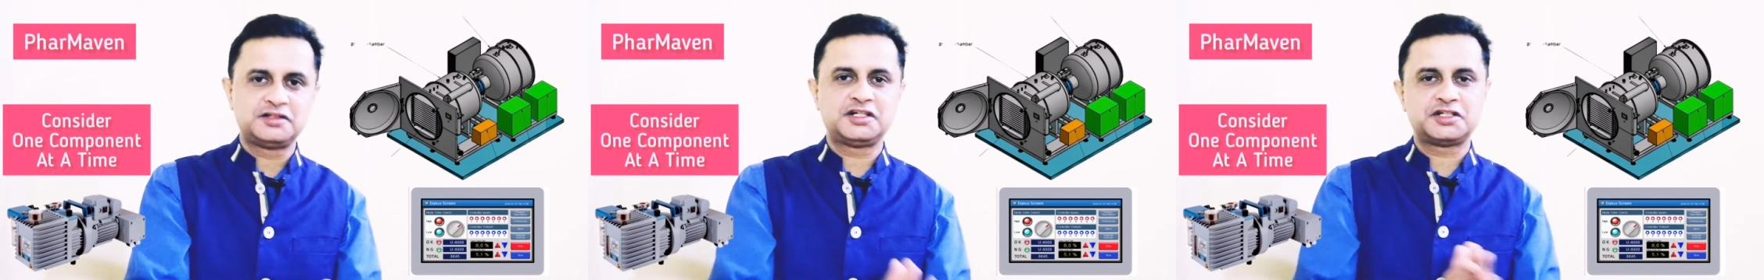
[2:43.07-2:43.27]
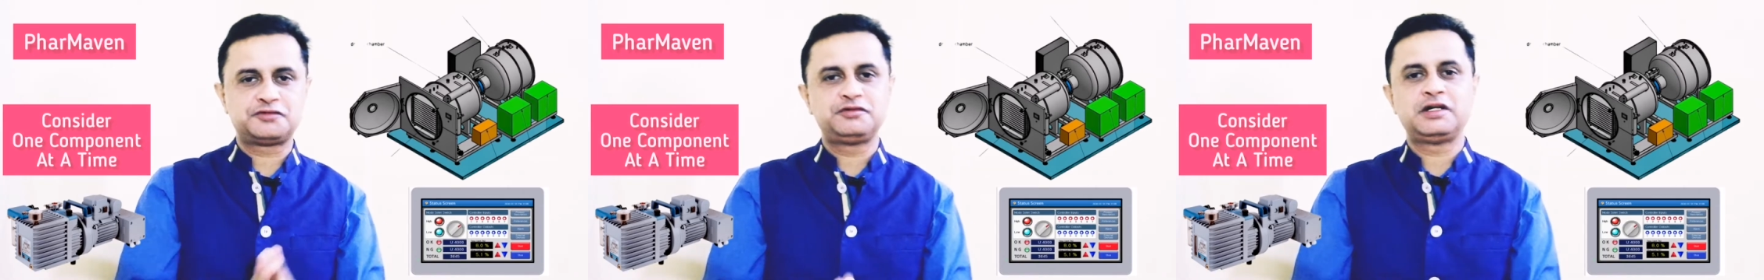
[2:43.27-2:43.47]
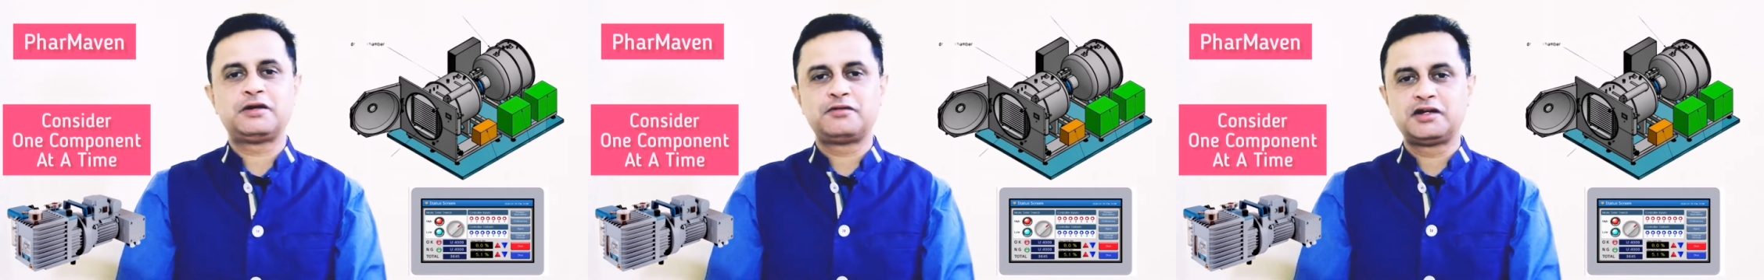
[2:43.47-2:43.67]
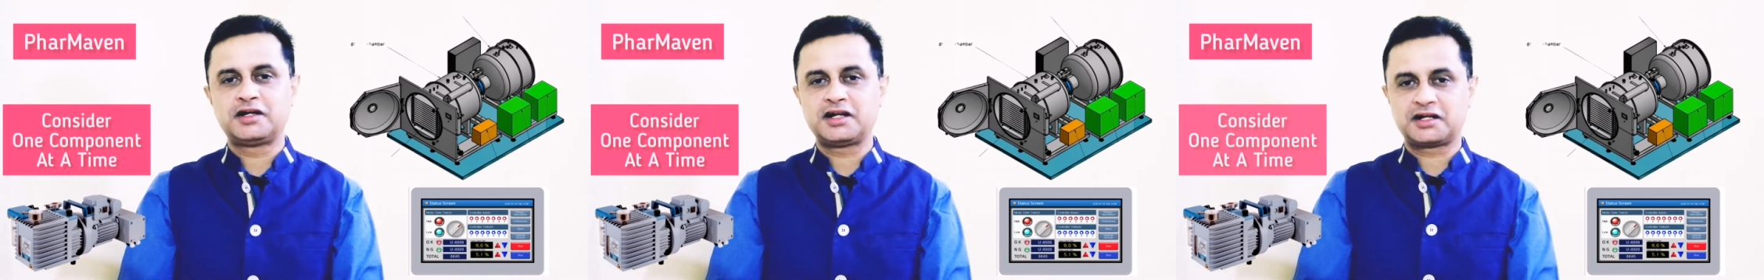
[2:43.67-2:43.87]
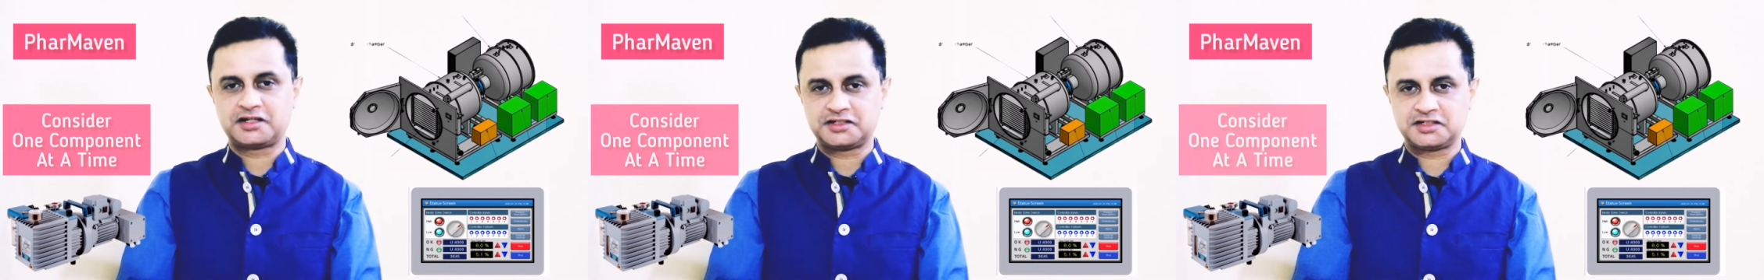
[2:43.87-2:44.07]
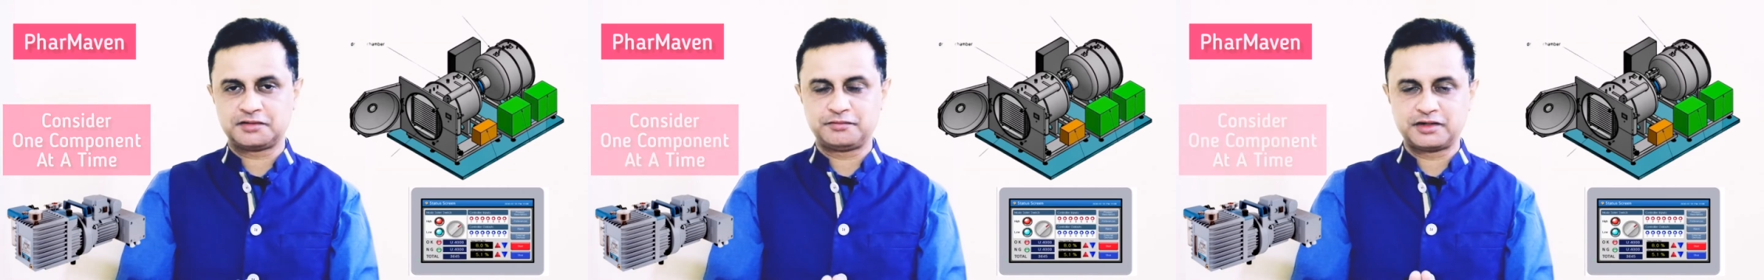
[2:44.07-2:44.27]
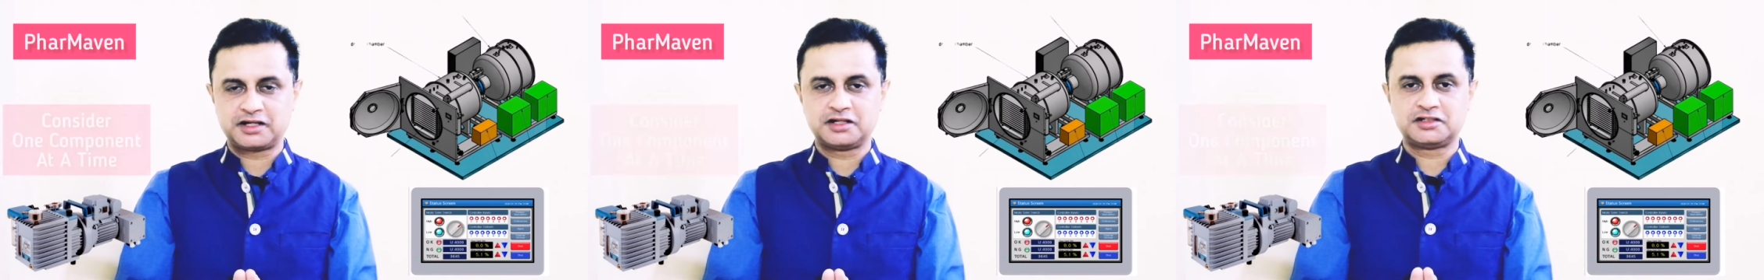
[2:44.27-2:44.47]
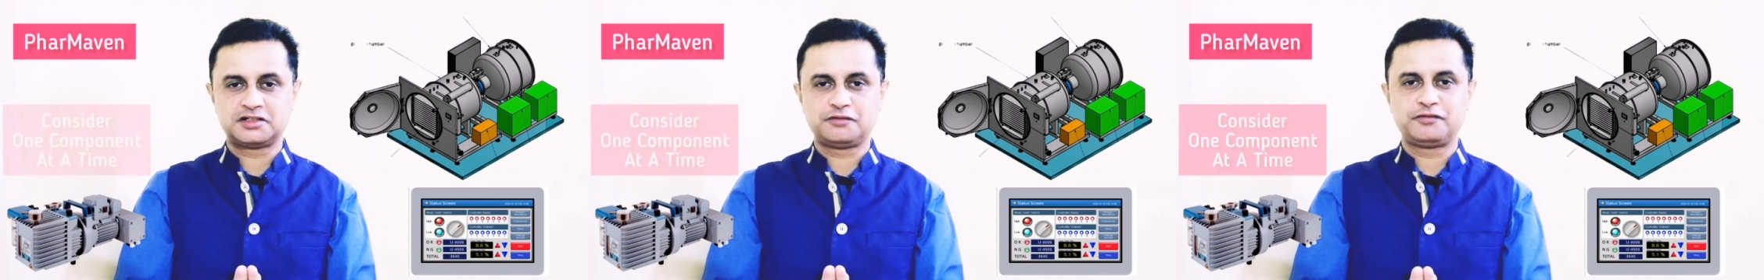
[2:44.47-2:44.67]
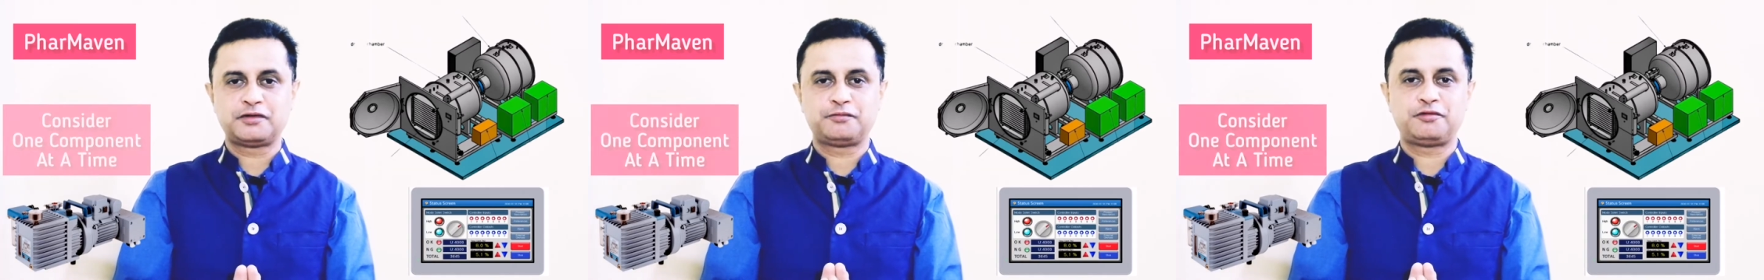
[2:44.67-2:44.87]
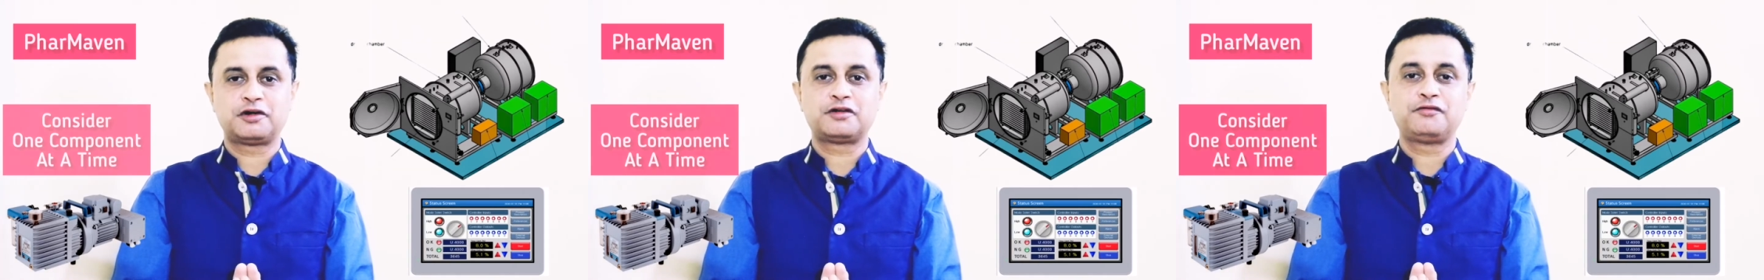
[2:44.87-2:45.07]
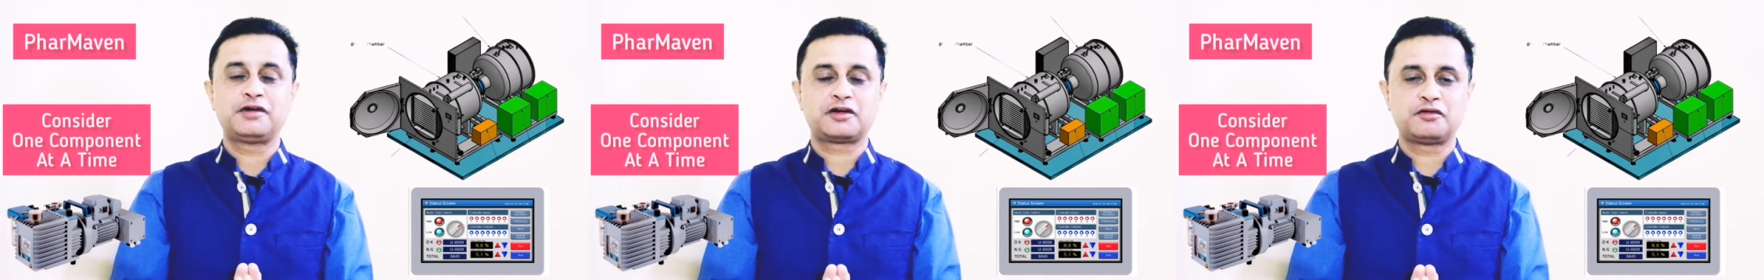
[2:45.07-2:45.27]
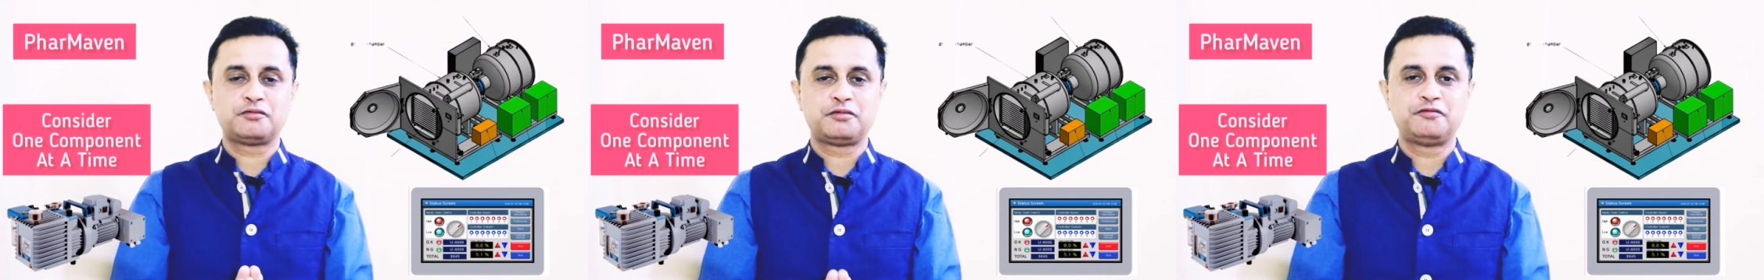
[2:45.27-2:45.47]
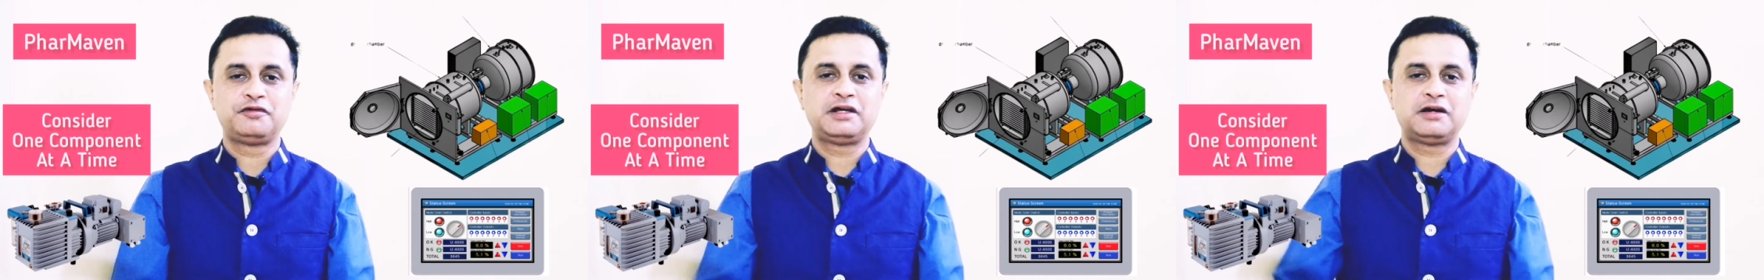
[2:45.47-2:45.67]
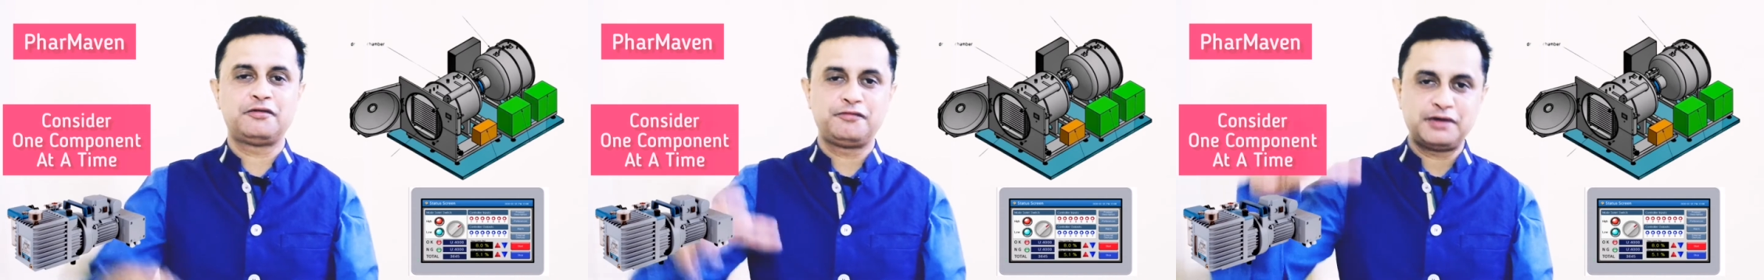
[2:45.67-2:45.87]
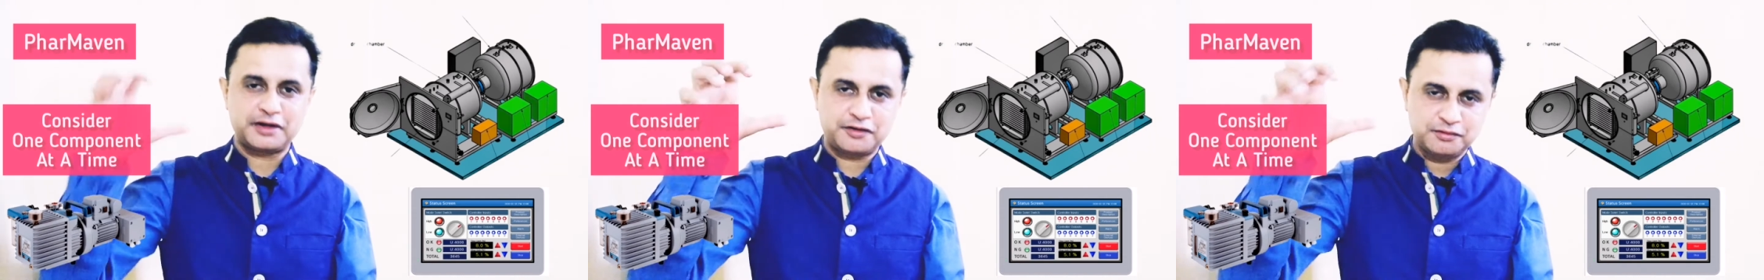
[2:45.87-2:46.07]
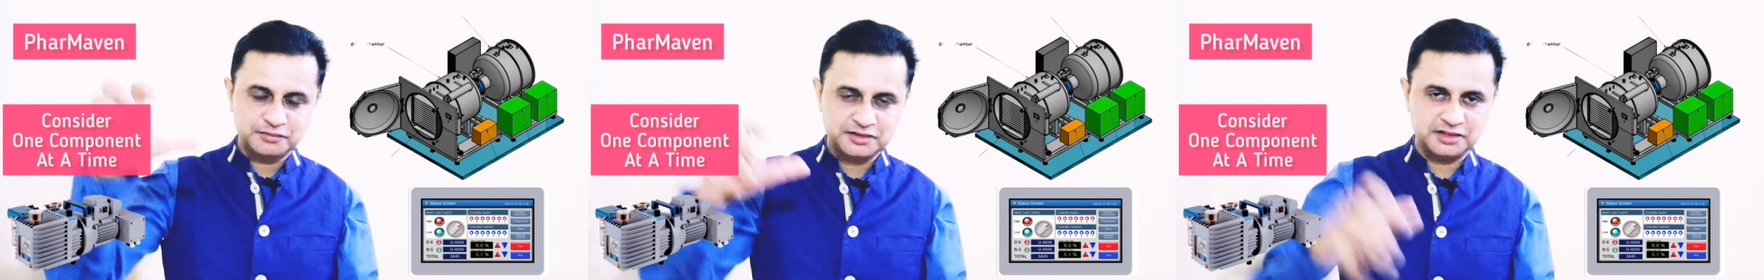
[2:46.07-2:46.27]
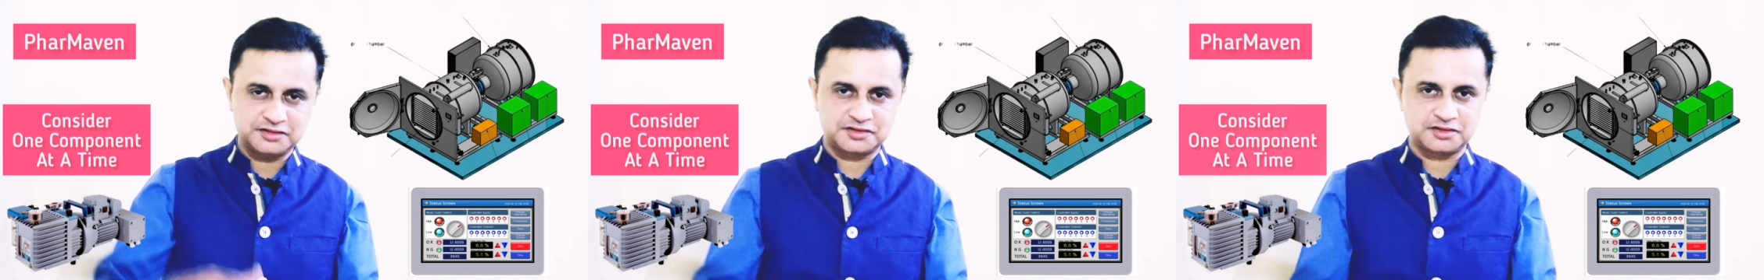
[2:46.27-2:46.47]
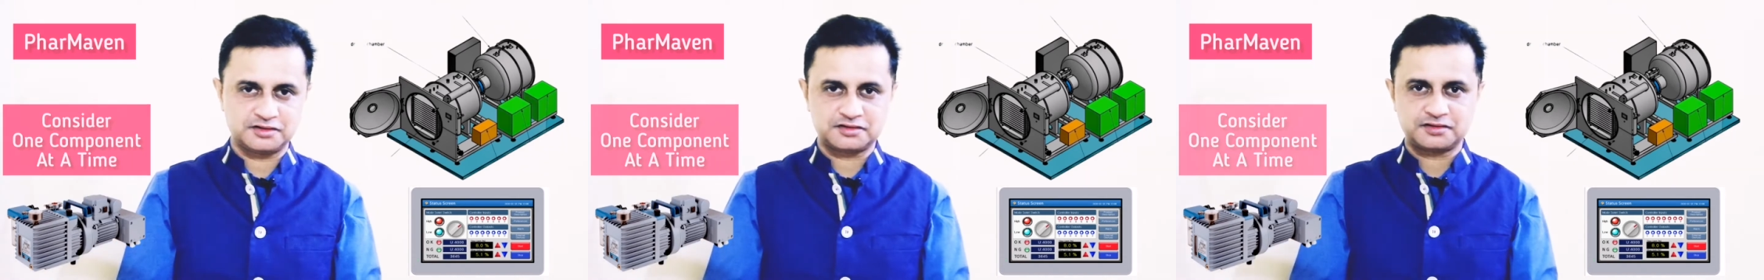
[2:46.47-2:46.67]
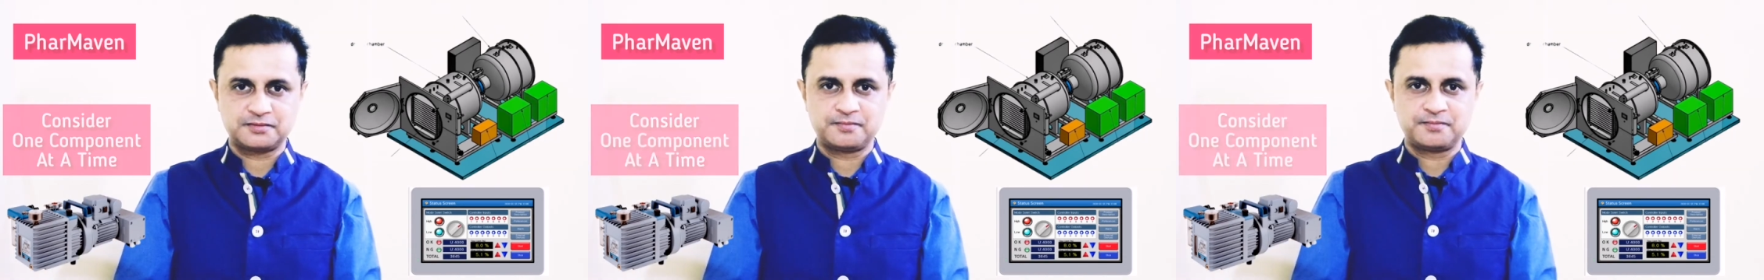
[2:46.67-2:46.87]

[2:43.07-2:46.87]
Yes, we have detection mechanism for the vacuum pump. We have vacuum sensors.